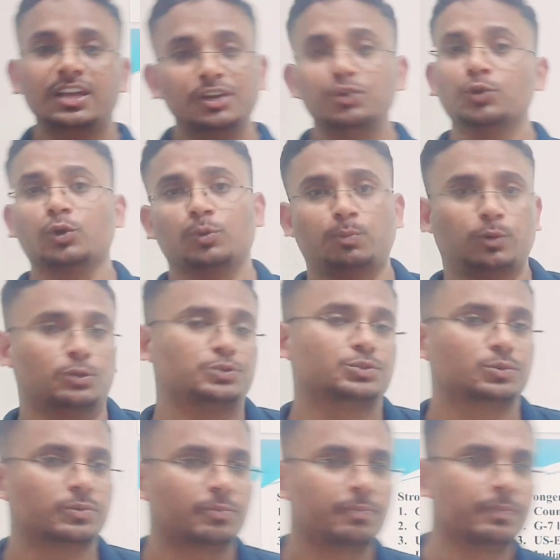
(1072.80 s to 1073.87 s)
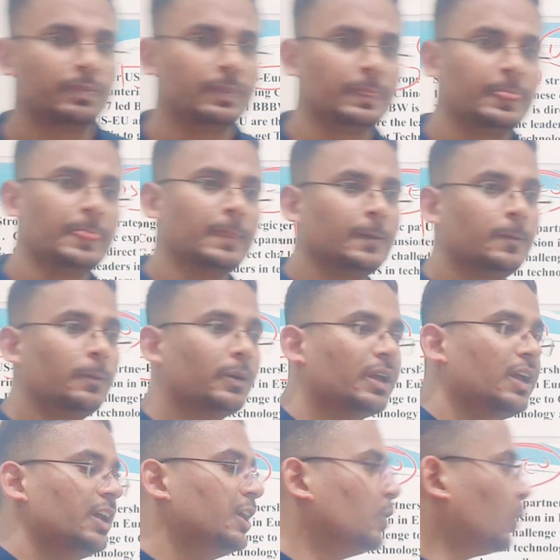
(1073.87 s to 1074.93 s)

in Europe also. Okay. In